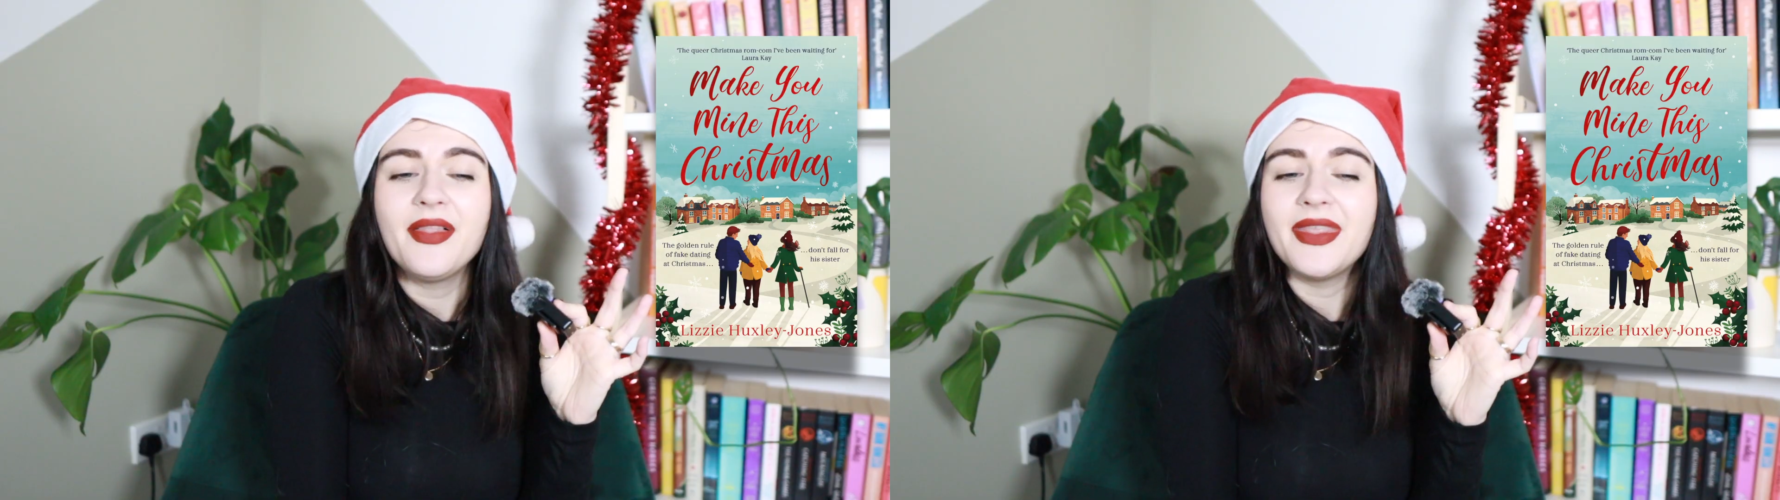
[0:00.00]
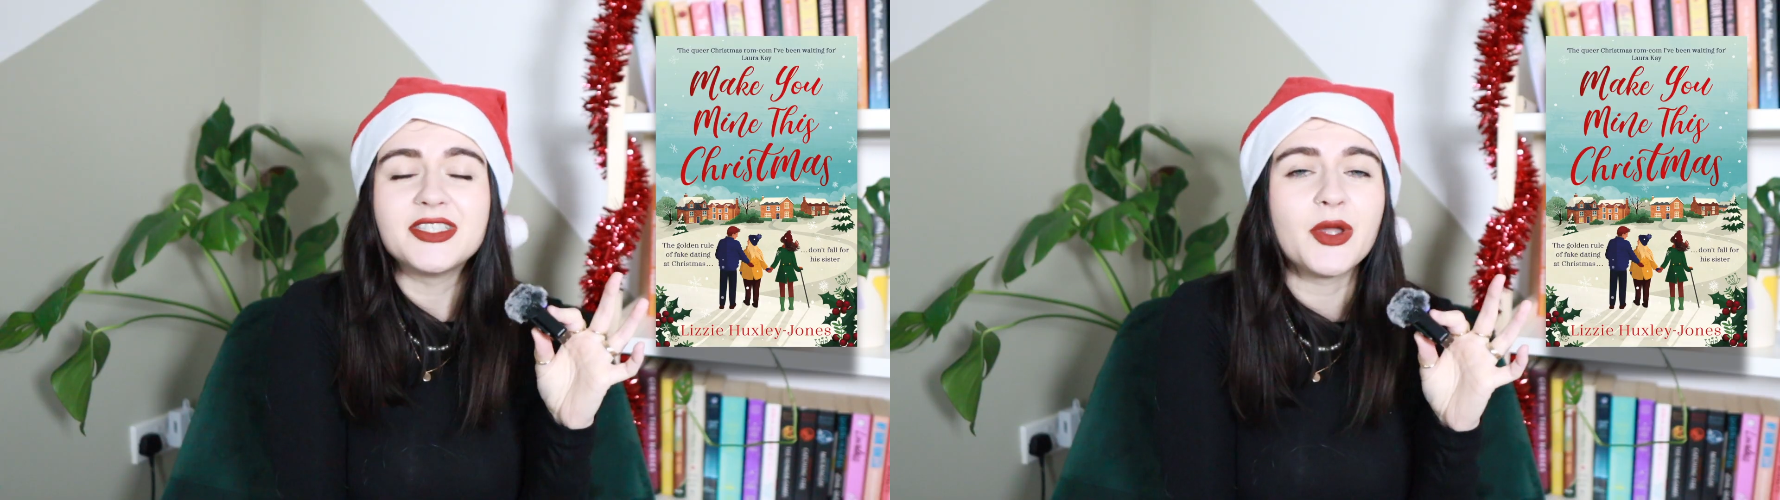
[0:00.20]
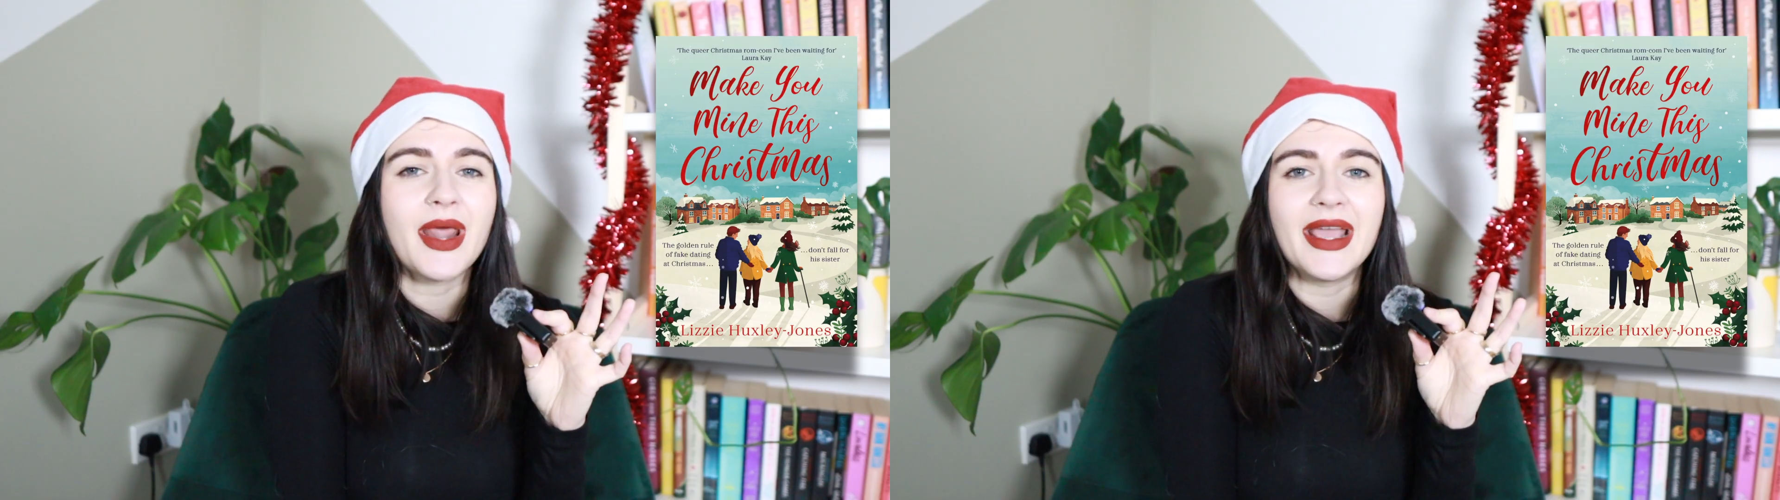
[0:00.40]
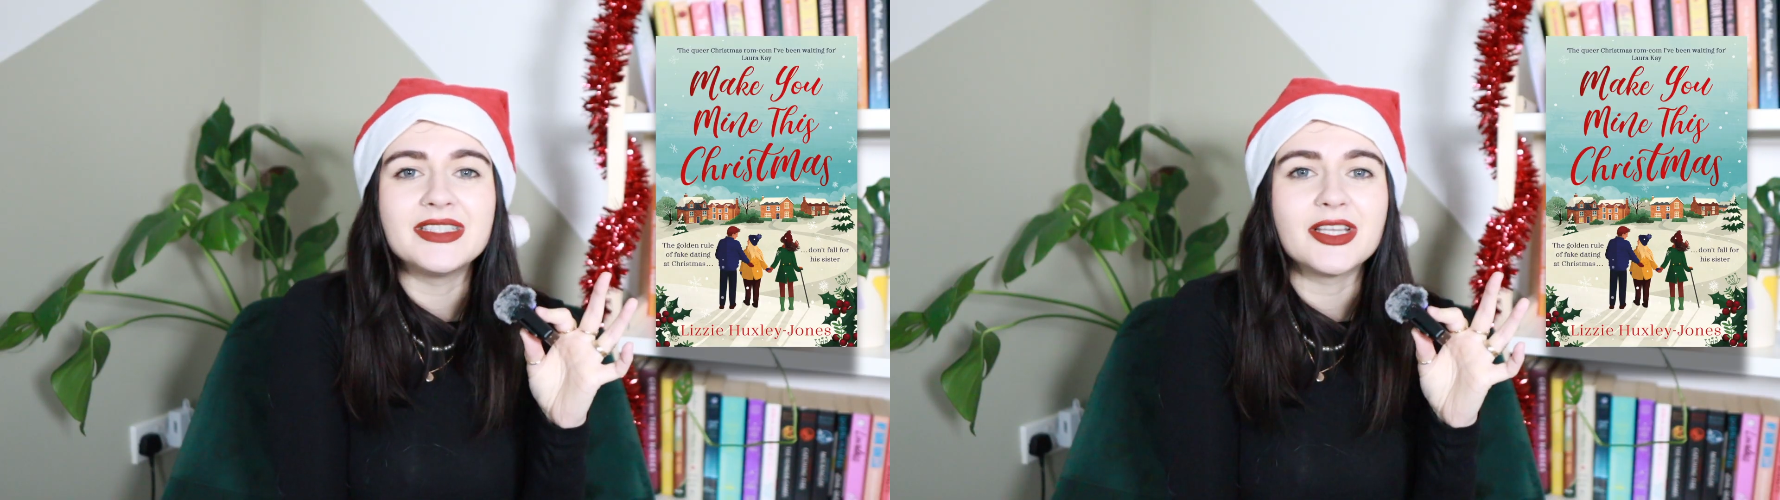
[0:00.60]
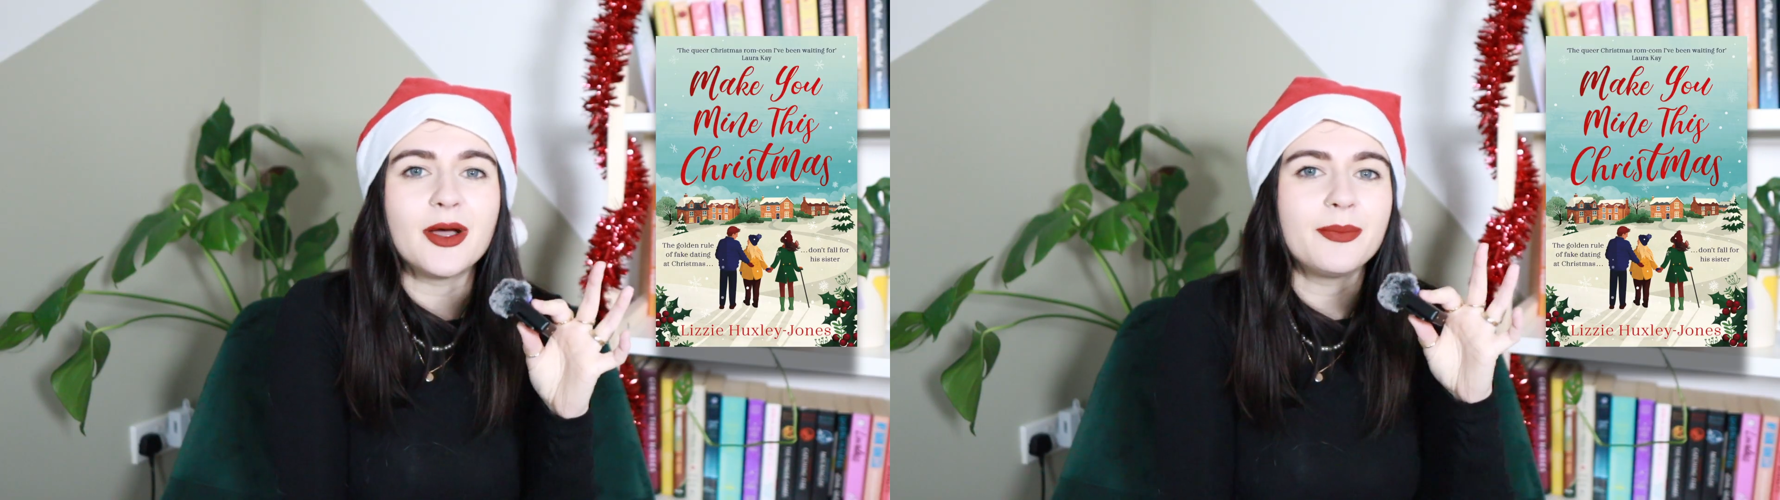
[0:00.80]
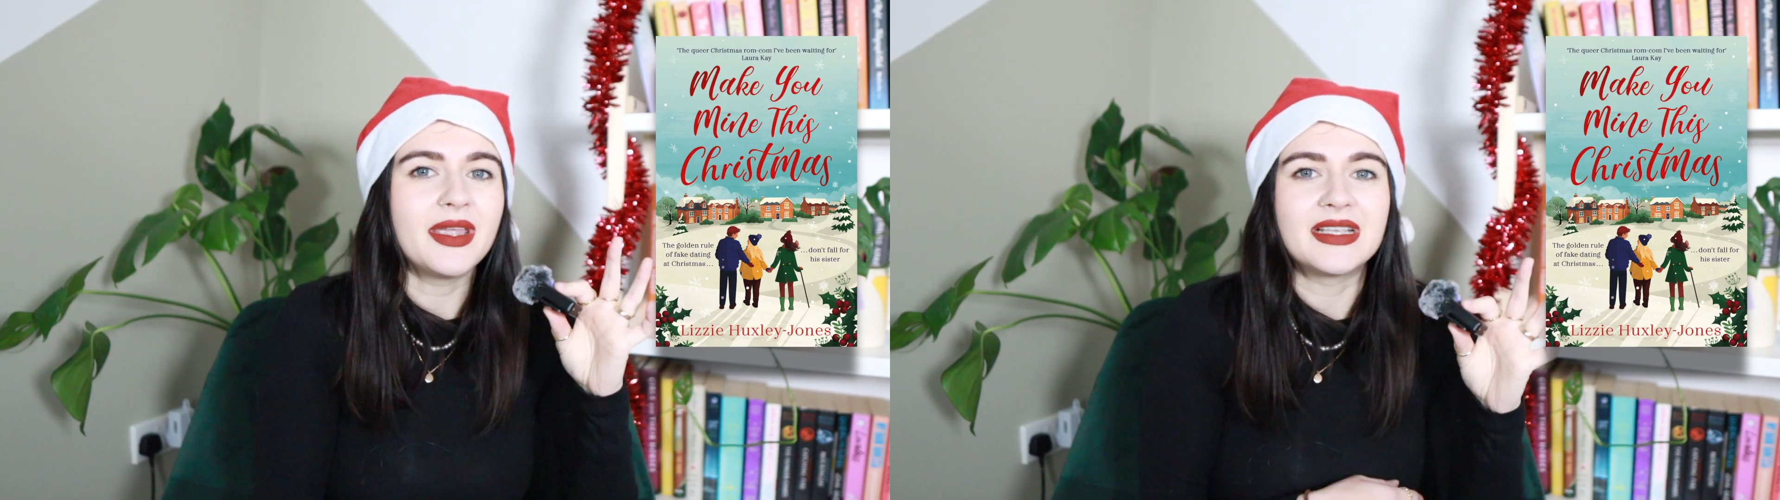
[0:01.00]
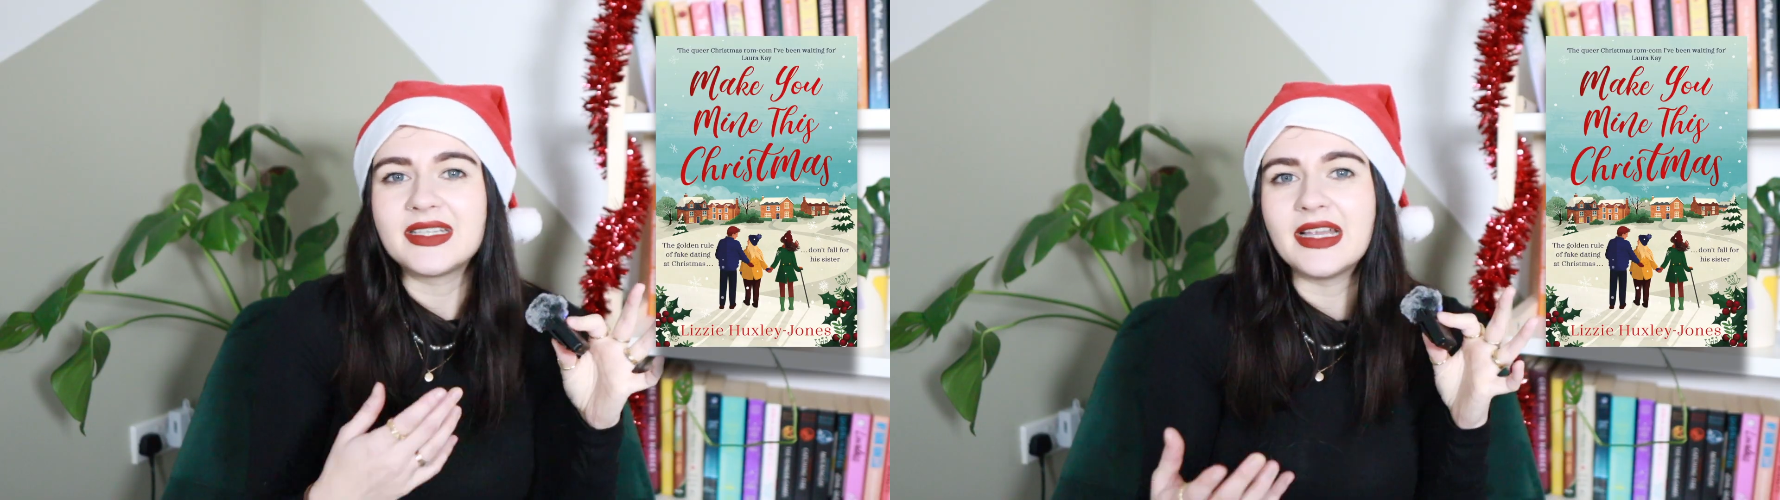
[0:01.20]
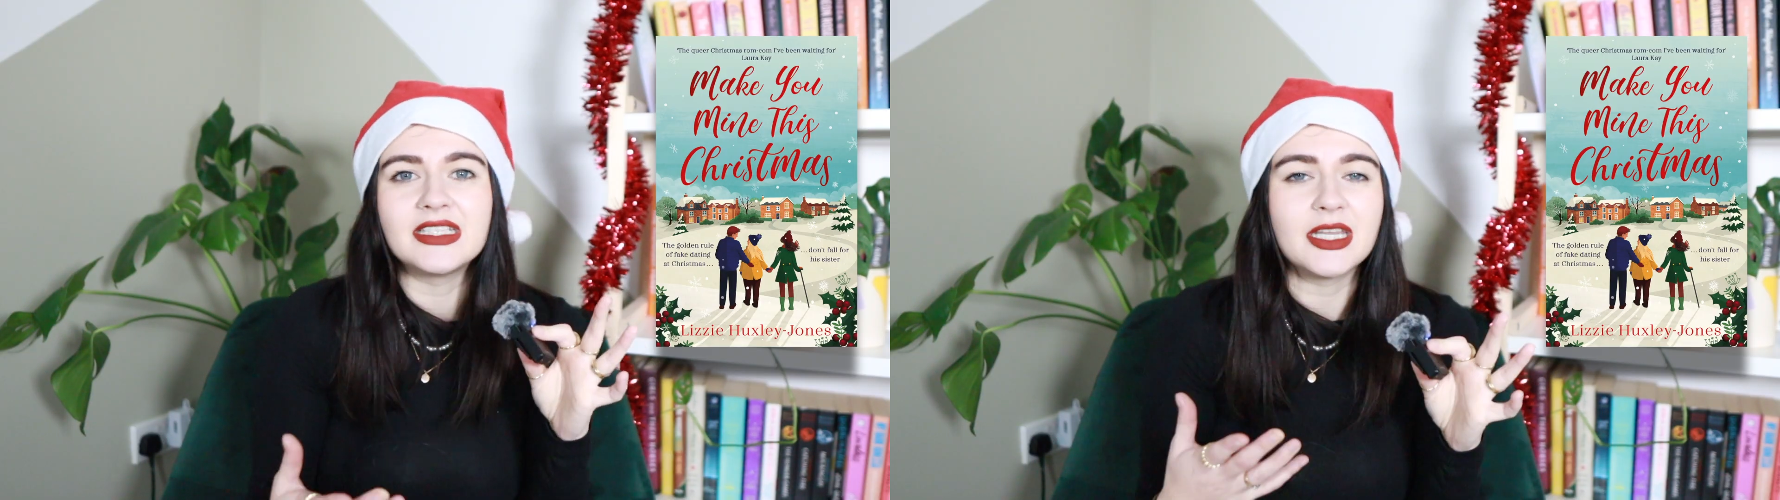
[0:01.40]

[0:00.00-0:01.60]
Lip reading: They don't end up exchanging